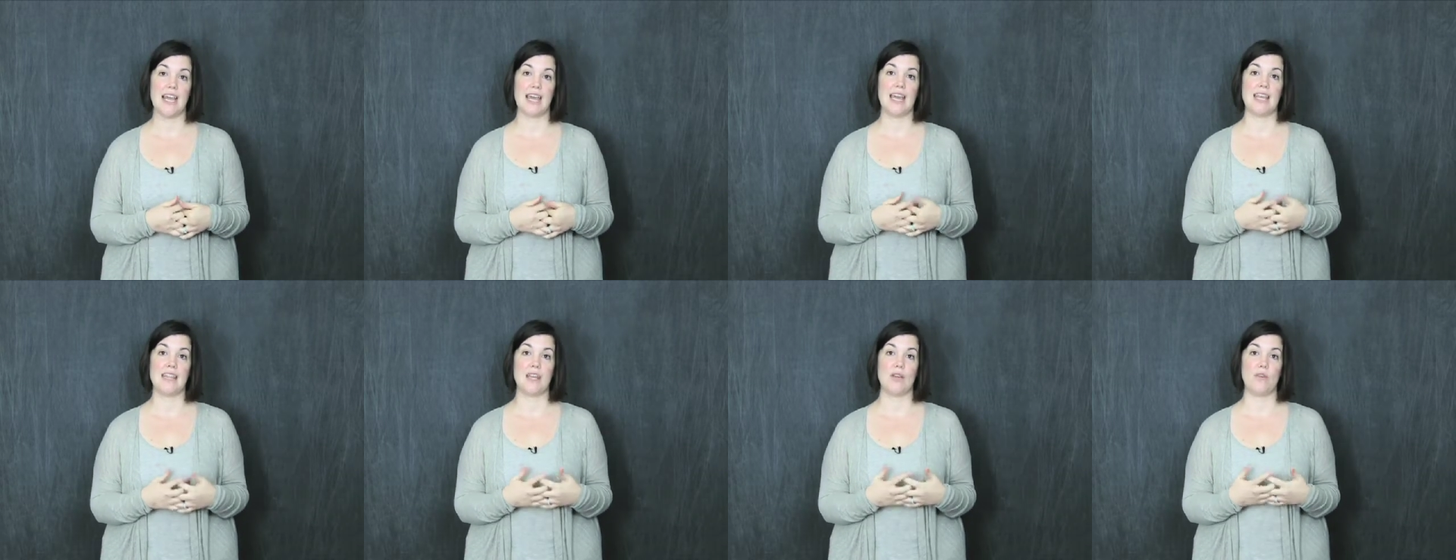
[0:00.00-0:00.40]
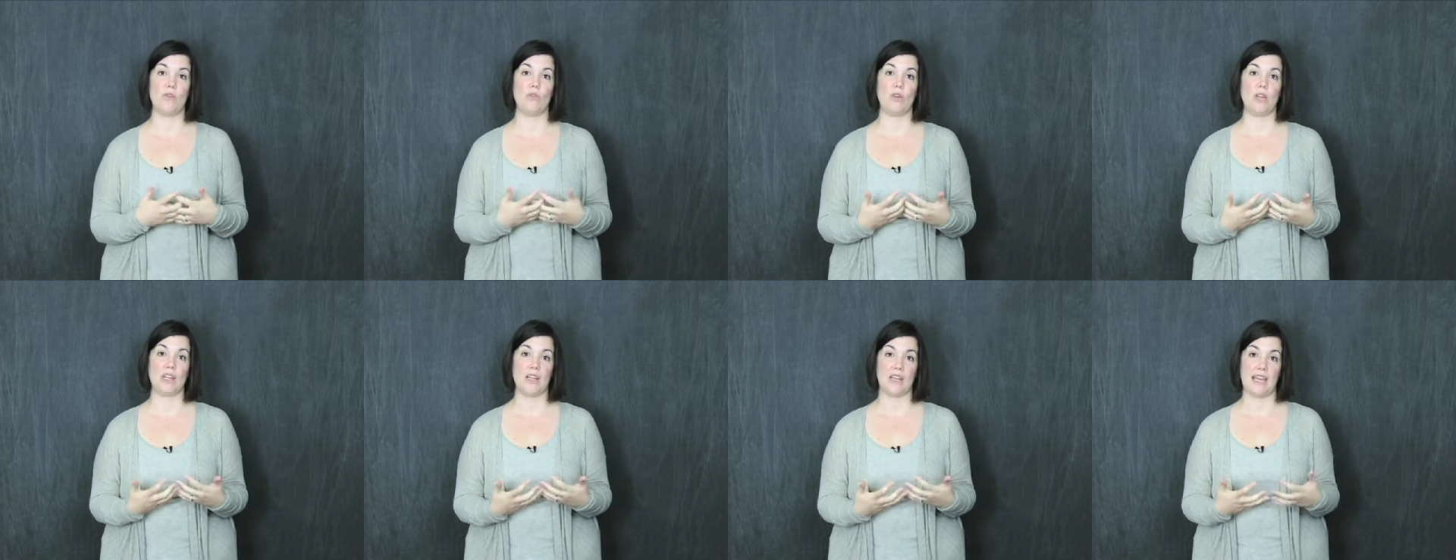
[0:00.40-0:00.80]
and then
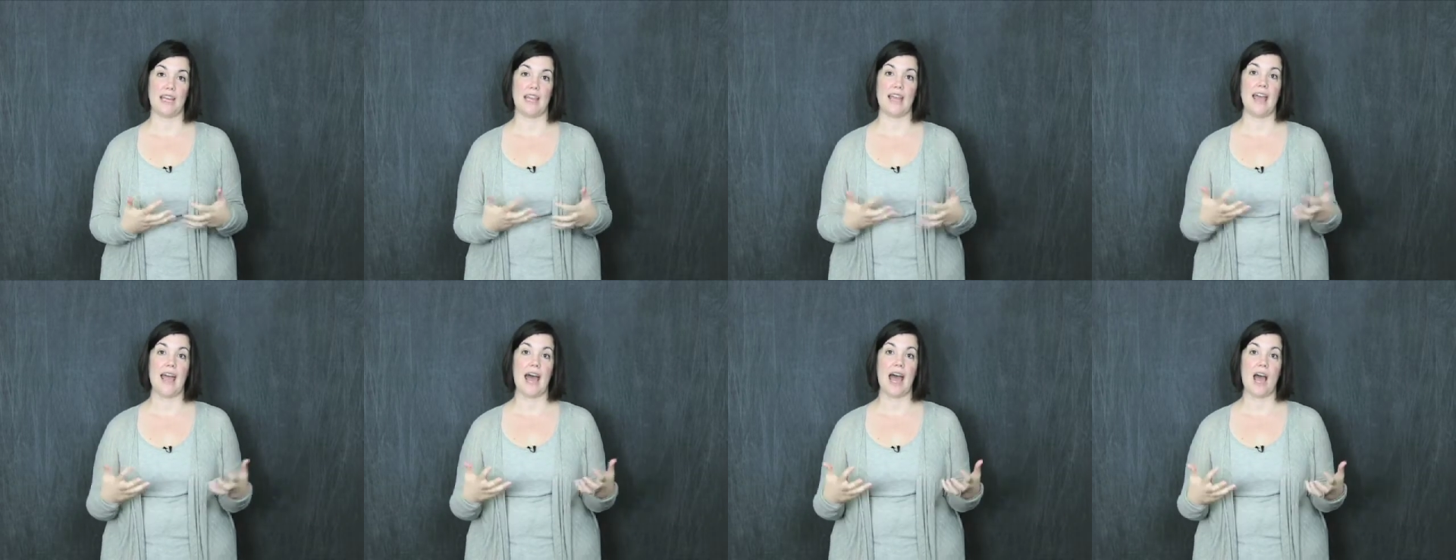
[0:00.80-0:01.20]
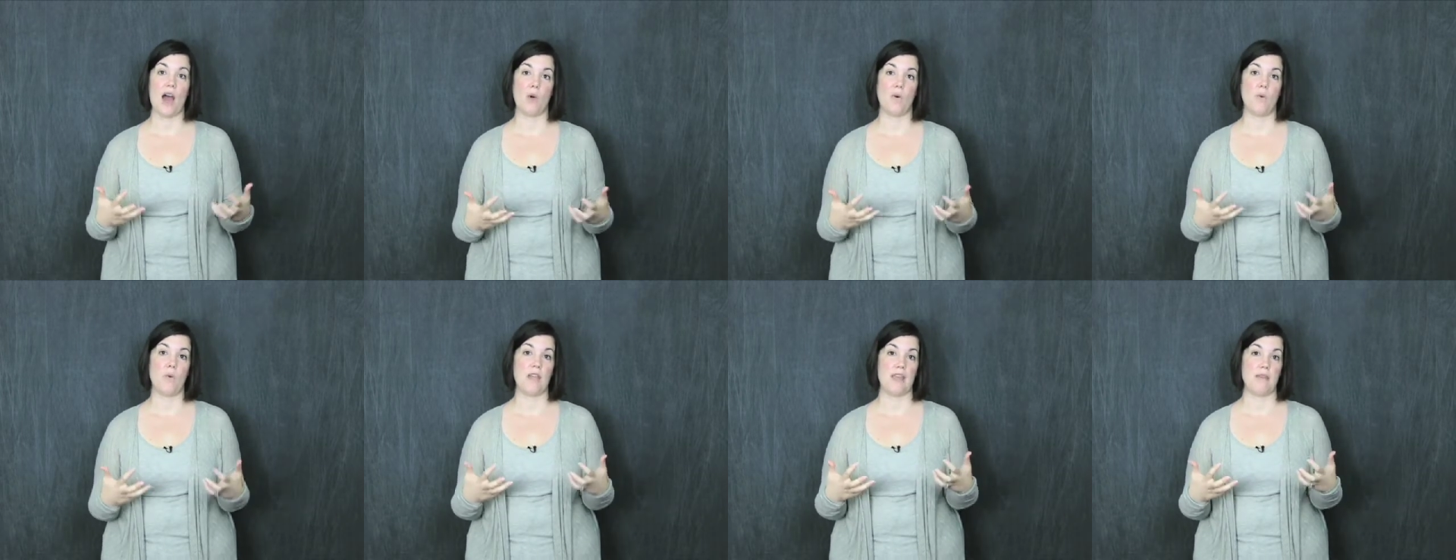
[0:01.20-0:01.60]
really
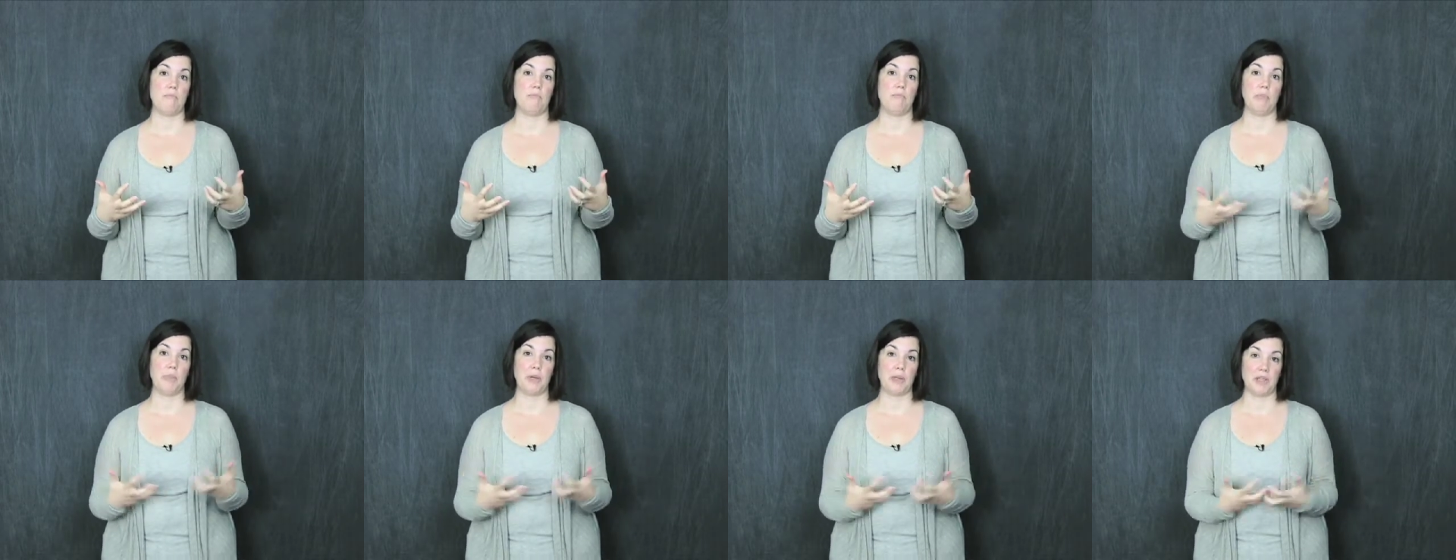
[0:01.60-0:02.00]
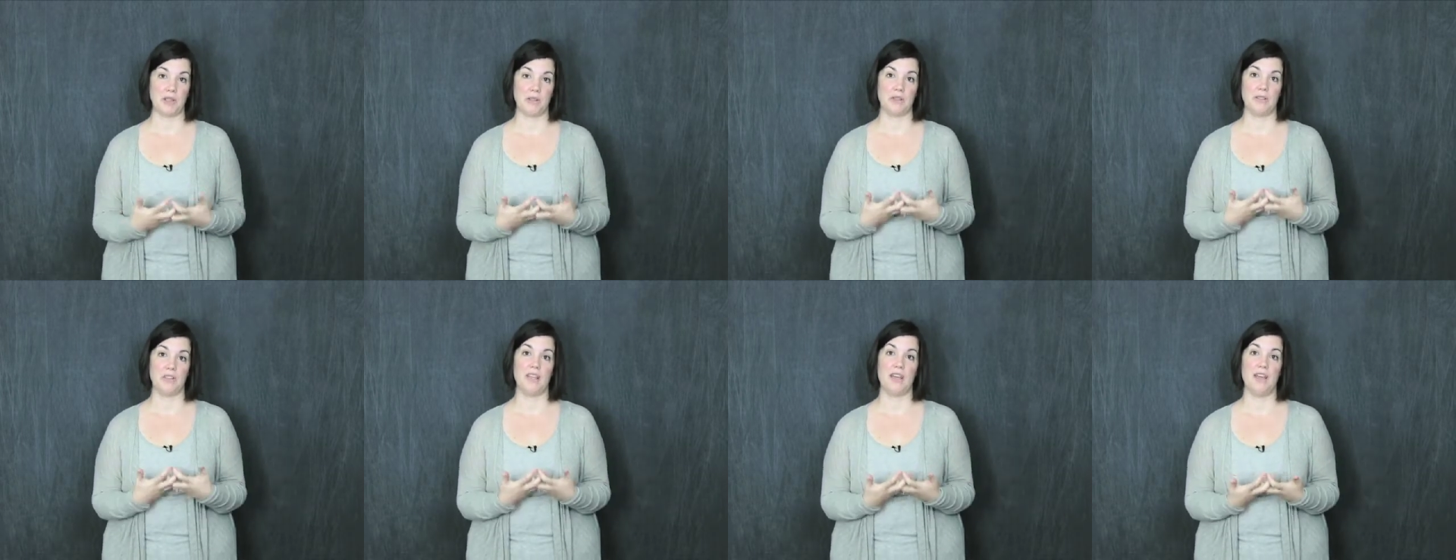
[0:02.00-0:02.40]
how we
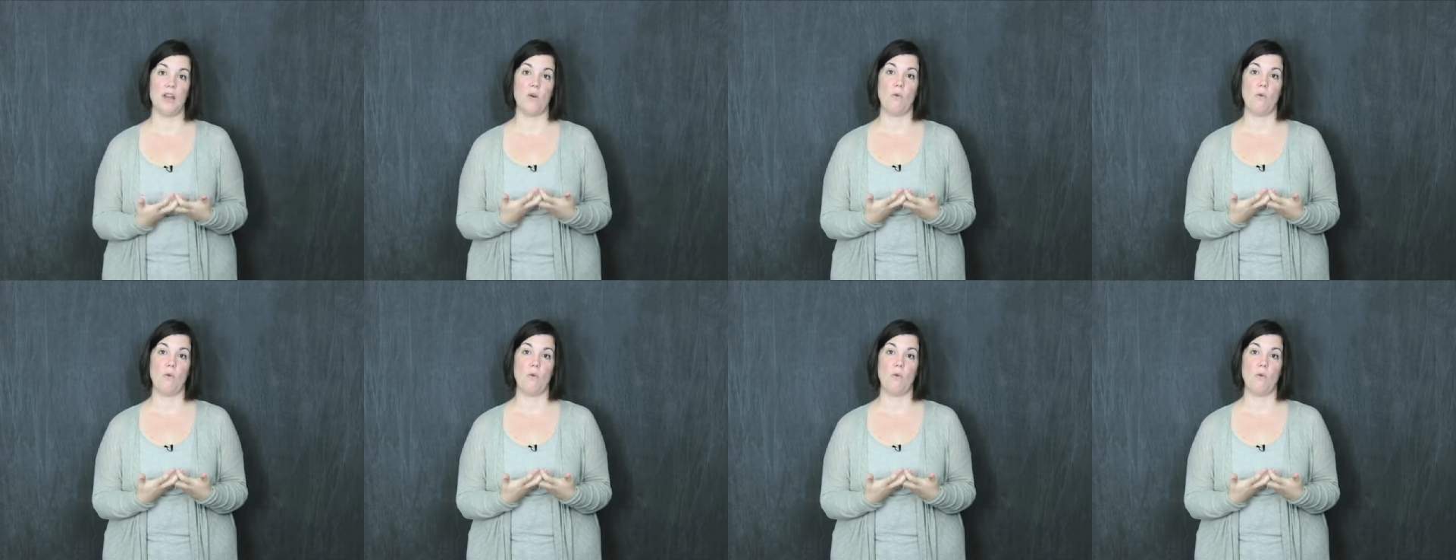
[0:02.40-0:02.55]
build